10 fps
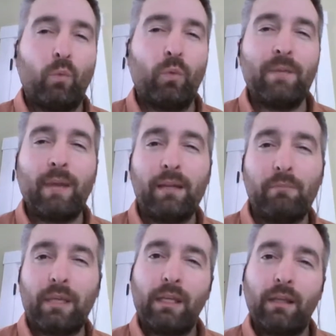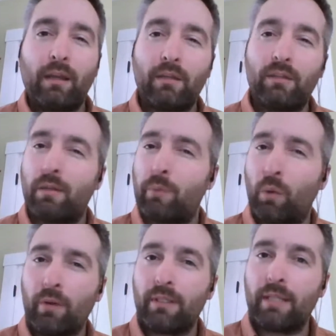might be a
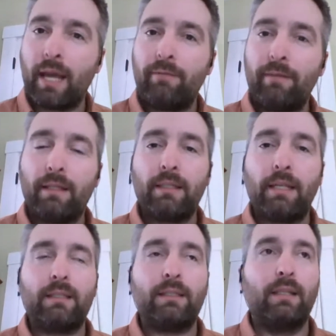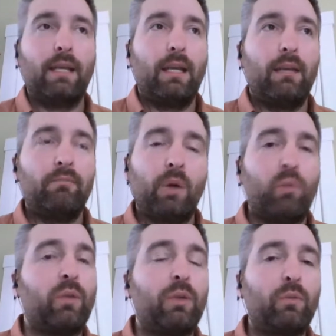support staff in a sense, but
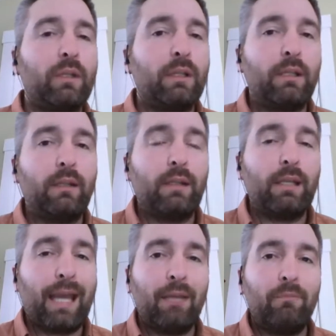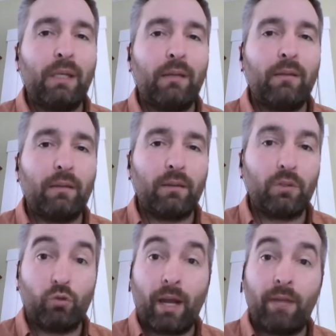we really can be the
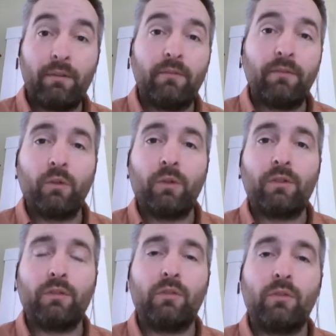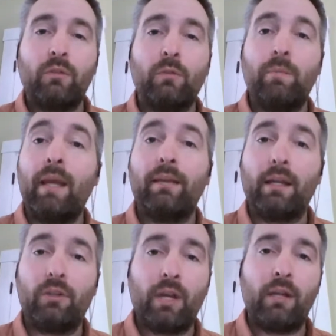driving force to make
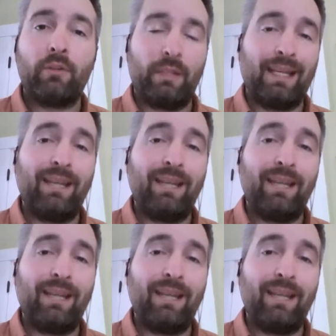that change. The